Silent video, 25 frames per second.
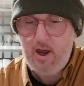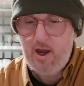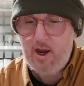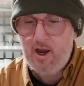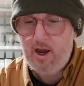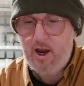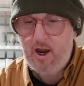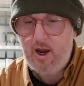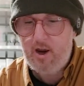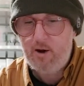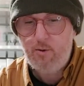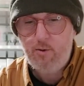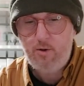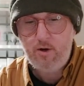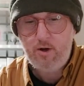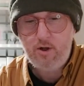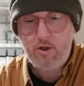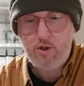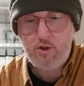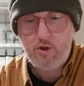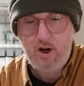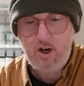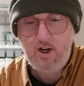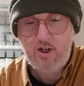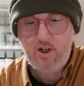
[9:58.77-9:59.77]
How
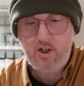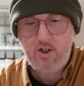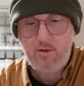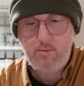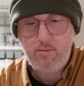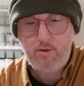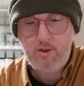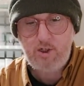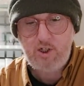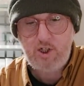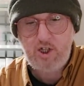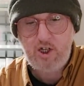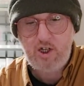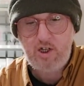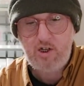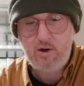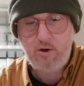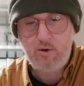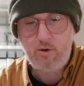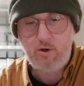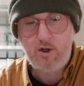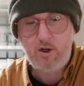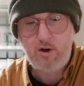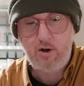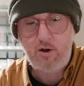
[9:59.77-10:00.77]
attraction
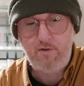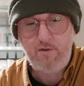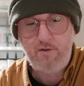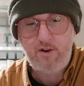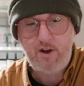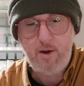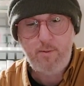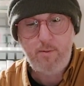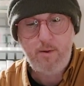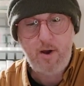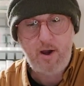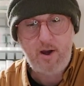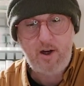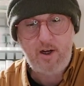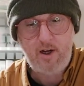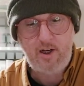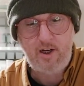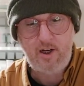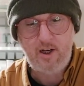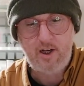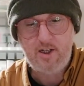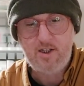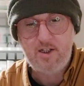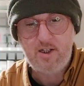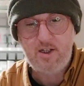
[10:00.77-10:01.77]
pachinko can overcome
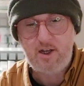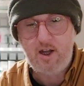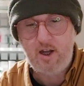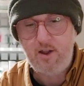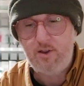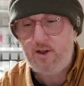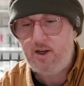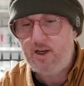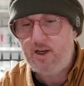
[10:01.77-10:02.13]
ugliness and other